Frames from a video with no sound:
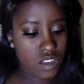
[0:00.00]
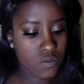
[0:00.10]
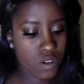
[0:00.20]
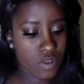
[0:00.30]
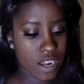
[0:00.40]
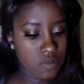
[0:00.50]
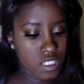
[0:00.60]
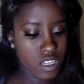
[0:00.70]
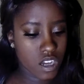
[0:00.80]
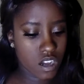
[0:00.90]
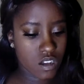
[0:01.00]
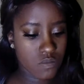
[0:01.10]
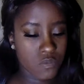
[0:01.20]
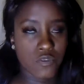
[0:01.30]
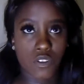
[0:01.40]
well, when I was in
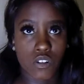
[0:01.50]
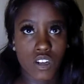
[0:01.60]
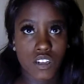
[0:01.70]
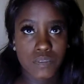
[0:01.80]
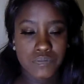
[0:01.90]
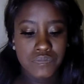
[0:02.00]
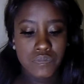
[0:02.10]
um Florida,